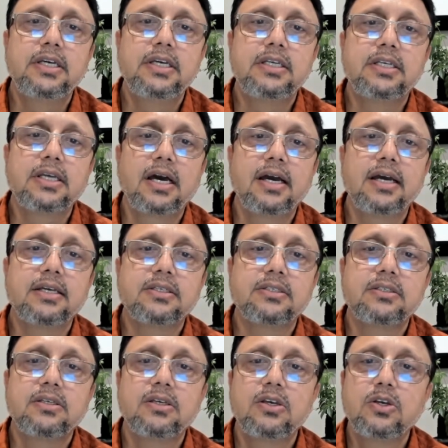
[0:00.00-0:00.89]
theta
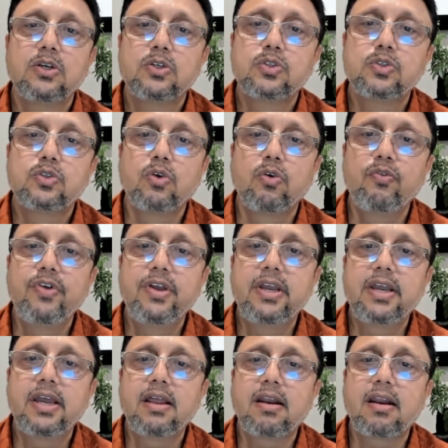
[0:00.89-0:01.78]
s. So,
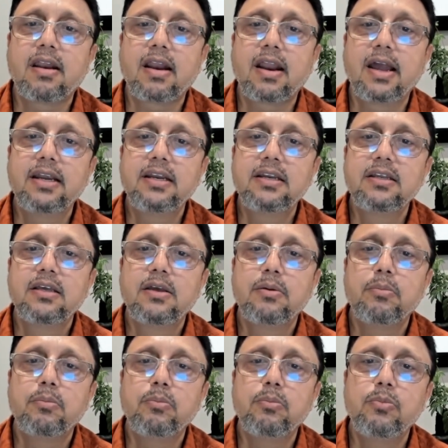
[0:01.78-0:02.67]
we can write
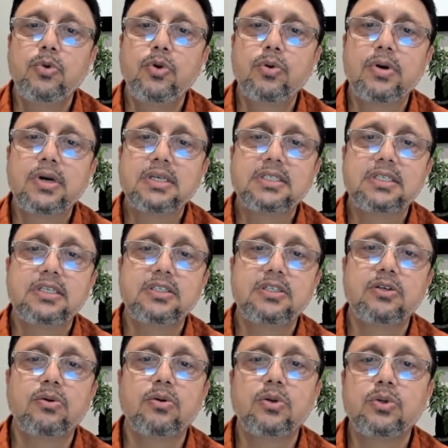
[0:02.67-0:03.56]
mu s
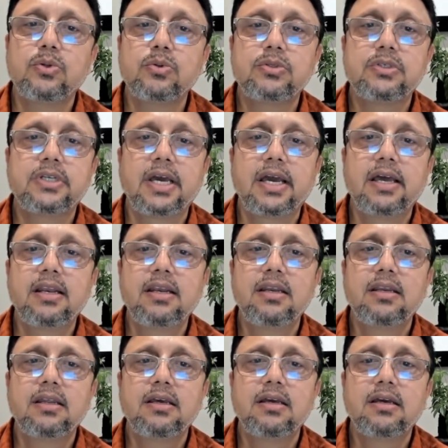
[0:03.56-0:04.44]
is equal to
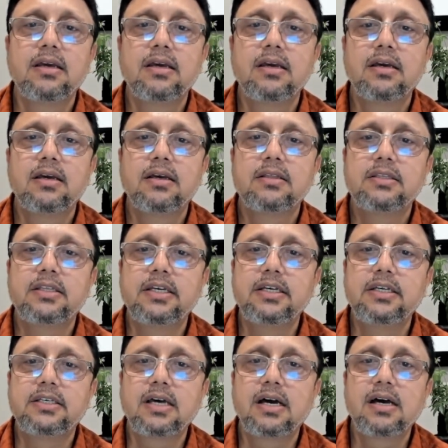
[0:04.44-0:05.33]
tan
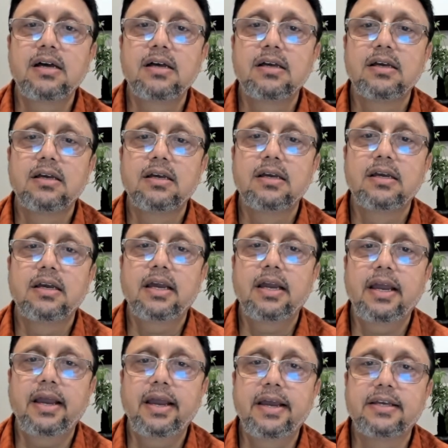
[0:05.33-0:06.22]
theta
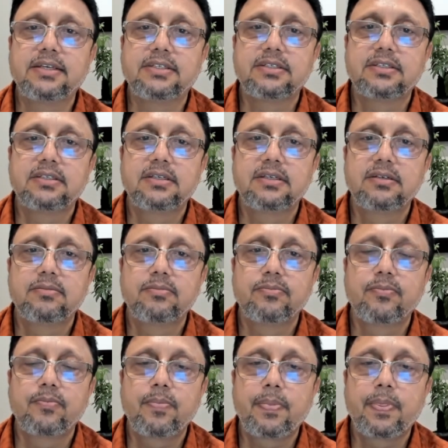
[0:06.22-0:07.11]
s.
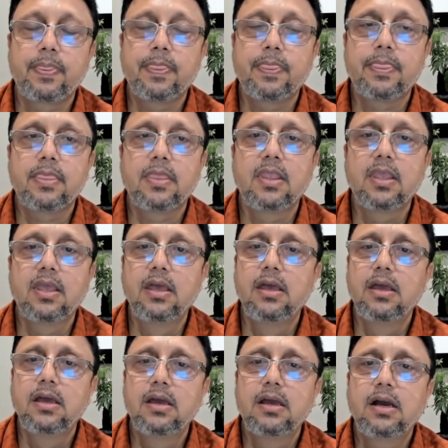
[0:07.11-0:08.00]

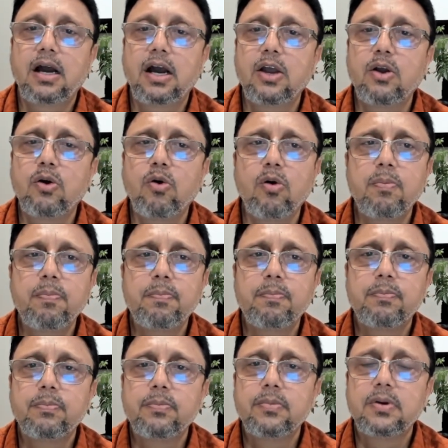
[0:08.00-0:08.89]
I
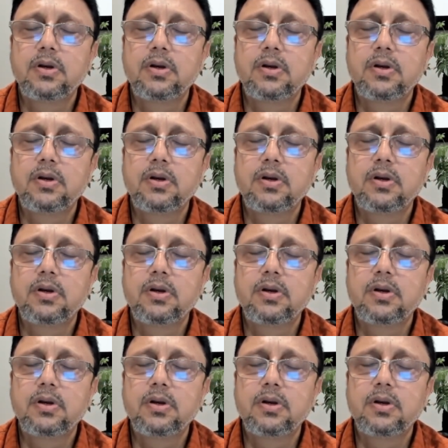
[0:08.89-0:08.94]
hope